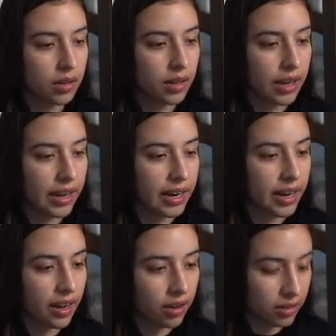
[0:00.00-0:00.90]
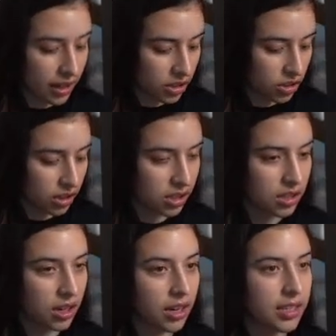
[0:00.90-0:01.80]
And now let's just
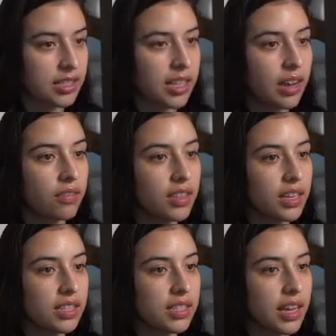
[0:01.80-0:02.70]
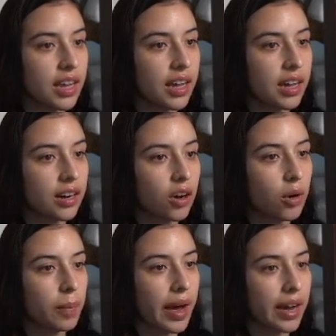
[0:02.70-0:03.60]
save this and go
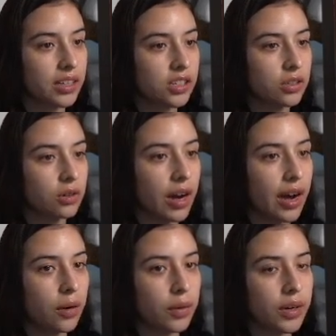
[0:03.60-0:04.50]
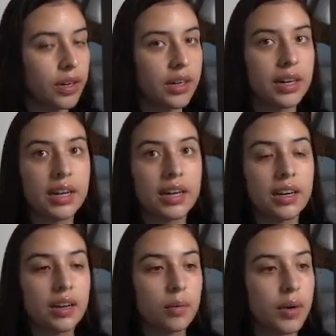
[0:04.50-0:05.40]
back to our
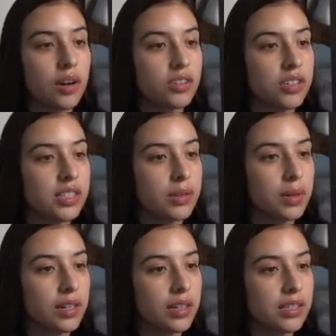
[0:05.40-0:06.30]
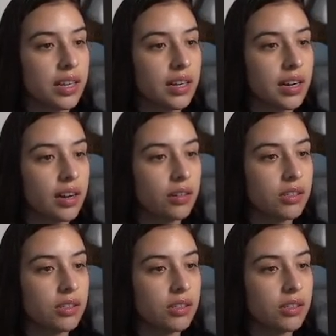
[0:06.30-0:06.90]
browser to see what it looks like now.